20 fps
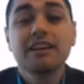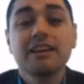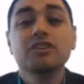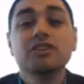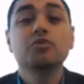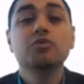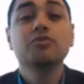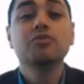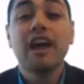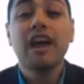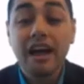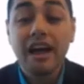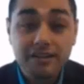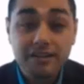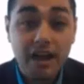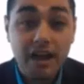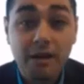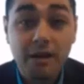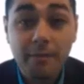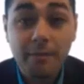Do not
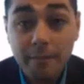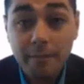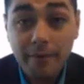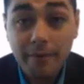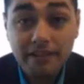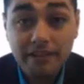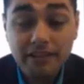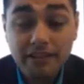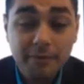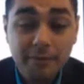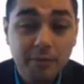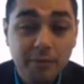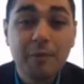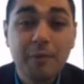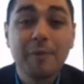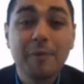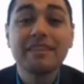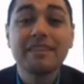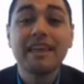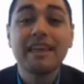talk about money. Let me
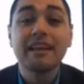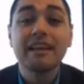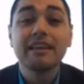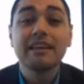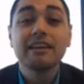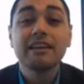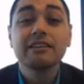repeat that.